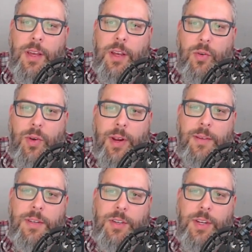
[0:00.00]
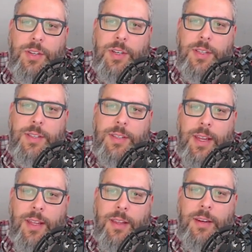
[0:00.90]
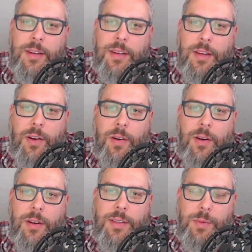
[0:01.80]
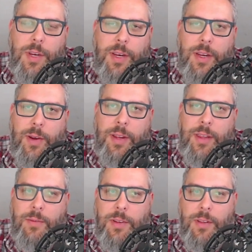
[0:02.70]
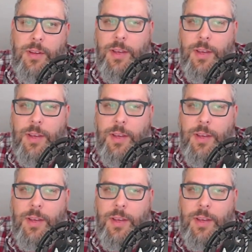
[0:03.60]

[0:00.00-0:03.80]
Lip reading: creative suggestions tailored to your subject and grade level.